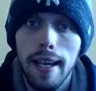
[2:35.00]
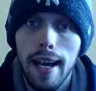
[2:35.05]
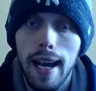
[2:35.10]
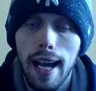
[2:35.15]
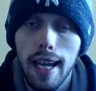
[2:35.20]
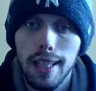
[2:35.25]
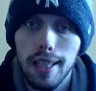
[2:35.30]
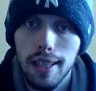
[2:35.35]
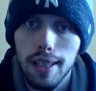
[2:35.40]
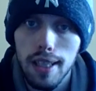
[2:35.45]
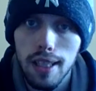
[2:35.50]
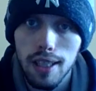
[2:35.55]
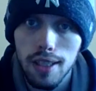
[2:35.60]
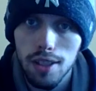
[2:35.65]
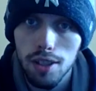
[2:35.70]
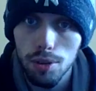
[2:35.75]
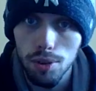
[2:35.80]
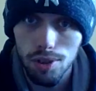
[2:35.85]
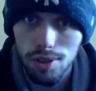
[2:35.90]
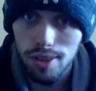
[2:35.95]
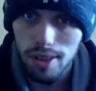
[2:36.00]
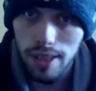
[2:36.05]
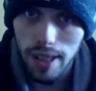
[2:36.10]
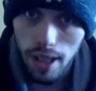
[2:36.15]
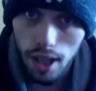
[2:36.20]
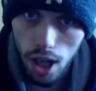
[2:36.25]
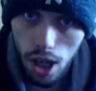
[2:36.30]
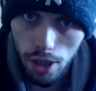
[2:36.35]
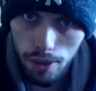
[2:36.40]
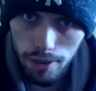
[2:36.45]
I think you'll see
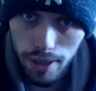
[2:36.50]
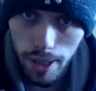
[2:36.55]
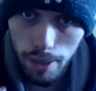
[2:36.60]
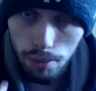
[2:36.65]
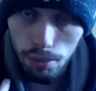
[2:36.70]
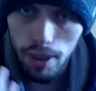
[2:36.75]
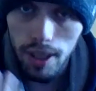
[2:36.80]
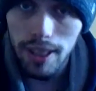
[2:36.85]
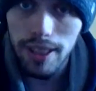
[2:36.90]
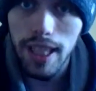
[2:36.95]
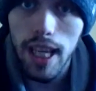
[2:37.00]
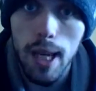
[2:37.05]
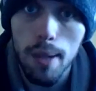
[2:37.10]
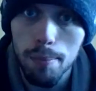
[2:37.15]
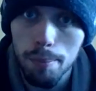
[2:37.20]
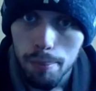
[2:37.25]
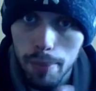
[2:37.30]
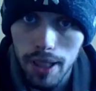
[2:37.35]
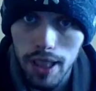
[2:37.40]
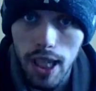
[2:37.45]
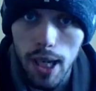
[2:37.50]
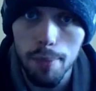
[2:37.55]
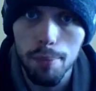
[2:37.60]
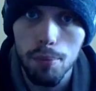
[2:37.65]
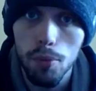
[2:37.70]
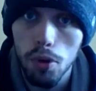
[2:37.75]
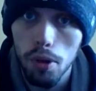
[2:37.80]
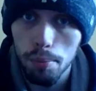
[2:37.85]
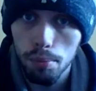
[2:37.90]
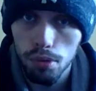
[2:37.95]
that running game become
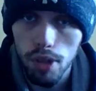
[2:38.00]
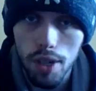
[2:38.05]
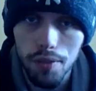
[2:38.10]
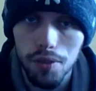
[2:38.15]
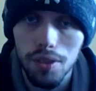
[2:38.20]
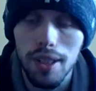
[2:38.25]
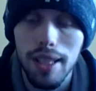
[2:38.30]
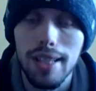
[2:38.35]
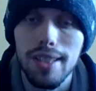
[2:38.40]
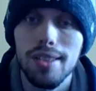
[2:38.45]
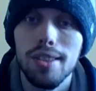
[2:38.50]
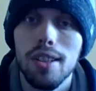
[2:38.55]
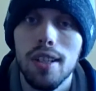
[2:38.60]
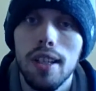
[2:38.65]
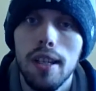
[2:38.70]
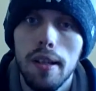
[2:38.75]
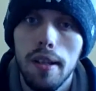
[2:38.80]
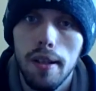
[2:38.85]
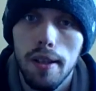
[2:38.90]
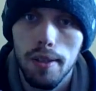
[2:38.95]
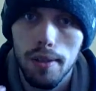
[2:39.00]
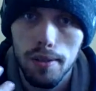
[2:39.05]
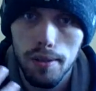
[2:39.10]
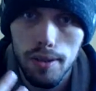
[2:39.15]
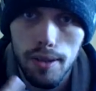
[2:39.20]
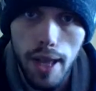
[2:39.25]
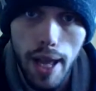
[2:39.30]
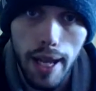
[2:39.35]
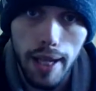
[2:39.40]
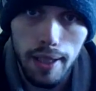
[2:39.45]
more prevalent.
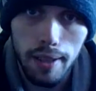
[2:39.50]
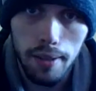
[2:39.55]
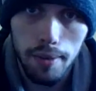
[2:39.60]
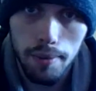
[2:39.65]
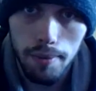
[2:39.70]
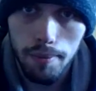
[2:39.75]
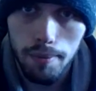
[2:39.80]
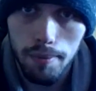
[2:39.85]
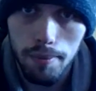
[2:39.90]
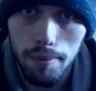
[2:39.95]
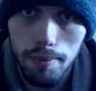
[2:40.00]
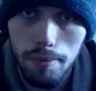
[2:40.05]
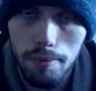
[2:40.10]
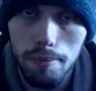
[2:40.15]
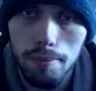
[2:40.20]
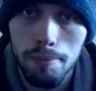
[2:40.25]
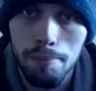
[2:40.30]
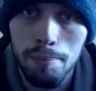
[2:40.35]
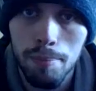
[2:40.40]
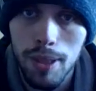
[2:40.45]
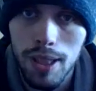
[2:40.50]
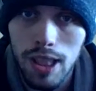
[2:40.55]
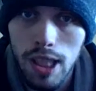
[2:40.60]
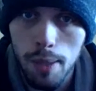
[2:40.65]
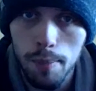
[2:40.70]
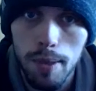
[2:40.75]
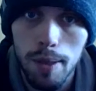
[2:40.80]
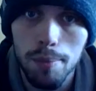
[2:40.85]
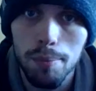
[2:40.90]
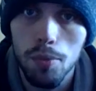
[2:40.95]
Dak
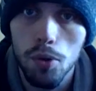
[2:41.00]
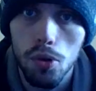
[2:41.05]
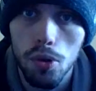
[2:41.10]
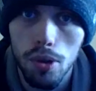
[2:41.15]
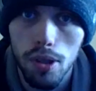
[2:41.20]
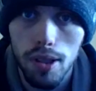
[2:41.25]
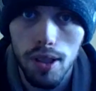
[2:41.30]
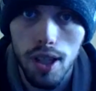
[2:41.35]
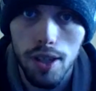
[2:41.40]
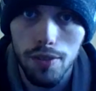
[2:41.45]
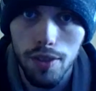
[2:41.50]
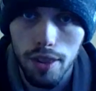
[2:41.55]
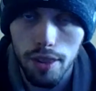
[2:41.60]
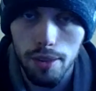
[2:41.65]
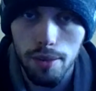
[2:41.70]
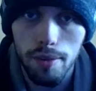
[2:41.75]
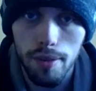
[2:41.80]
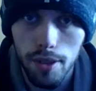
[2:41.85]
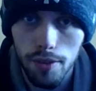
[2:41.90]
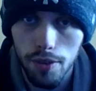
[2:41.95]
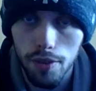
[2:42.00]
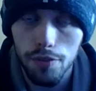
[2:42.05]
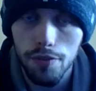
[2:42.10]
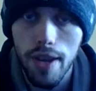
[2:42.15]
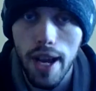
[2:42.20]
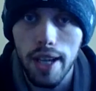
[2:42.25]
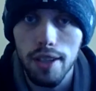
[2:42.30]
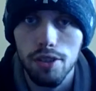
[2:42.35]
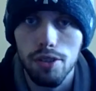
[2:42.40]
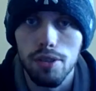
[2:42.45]
becoming more of a
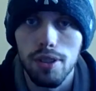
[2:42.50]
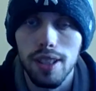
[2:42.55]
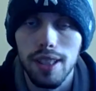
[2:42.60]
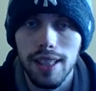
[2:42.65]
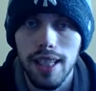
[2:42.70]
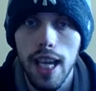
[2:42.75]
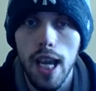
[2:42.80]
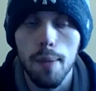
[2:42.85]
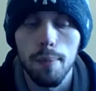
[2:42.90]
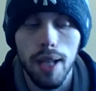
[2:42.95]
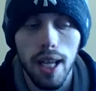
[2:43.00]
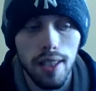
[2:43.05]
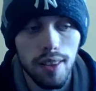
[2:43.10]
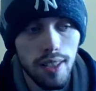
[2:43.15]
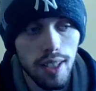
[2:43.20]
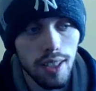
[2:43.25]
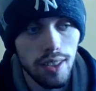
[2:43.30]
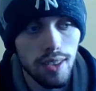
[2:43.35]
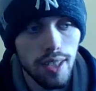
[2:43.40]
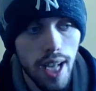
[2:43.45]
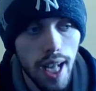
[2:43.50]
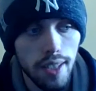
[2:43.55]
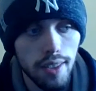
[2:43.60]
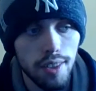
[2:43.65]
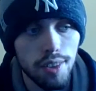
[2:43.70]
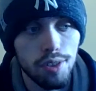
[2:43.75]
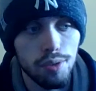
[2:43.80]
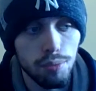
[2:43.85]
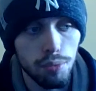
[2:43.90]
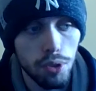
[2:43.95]
factor in the game. I think
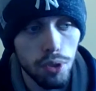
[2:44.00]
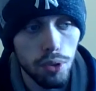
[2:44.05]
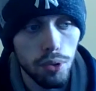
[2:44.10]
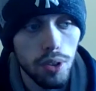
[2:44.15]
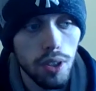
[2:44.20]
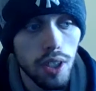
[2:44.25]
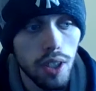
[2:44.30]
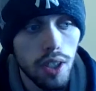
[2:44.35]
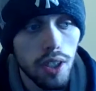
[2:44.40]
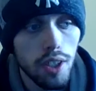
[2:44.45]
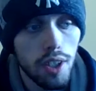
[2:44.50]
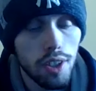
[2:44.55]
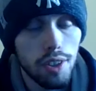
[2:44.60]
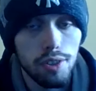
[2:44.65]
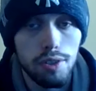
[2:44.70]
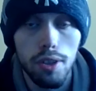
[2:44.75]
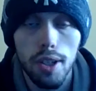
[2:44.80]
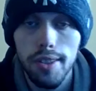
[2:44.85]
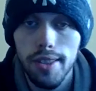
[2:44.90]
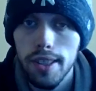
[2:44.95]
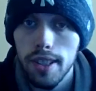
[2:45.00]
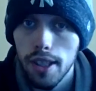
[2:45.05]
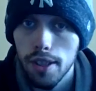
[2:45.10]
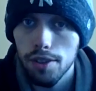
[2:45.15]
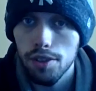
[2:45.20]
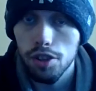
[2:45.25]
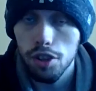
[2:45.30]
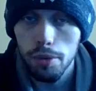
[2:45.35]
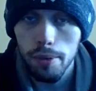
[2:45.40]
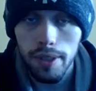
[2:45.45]
Dallas will start the year
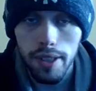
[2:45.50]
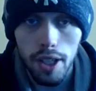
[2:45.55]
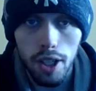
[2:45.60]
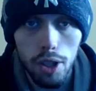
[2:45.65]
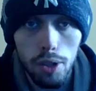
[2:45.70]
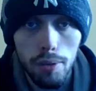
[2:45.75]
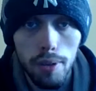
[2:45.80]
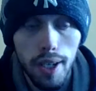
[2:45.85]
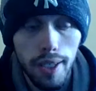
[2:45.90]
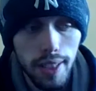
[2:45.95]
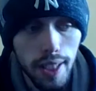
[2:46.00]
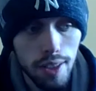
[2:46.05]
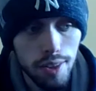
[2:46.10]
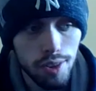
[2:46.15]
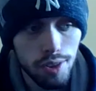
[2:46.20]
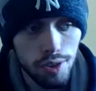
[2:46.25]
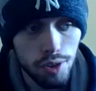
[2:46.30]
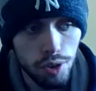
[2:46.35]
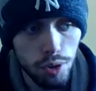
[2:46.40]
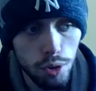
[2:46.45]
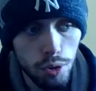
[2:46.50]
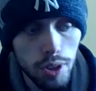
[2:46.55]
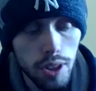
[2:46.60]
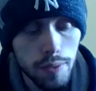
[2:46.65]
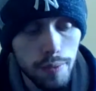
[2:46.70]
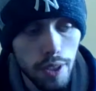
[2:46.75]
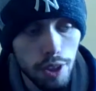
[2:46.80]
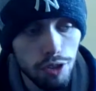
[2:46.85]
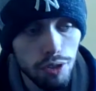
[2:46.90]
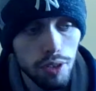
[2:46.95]
2-0 against two
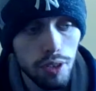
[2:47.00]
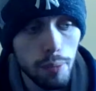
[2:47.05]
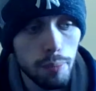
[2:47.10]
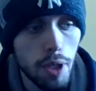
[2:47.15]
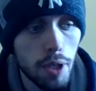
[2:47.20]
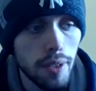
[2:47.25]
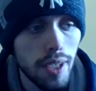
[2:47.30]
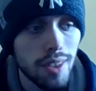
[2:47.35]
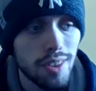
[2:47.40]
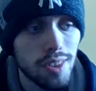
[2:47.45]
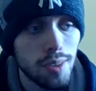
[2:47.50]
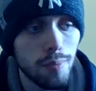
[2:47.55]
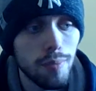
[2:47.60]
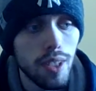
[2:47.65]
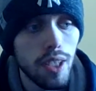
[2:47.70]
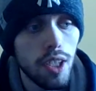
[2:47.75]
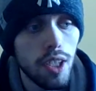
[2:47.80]
divisional opponents.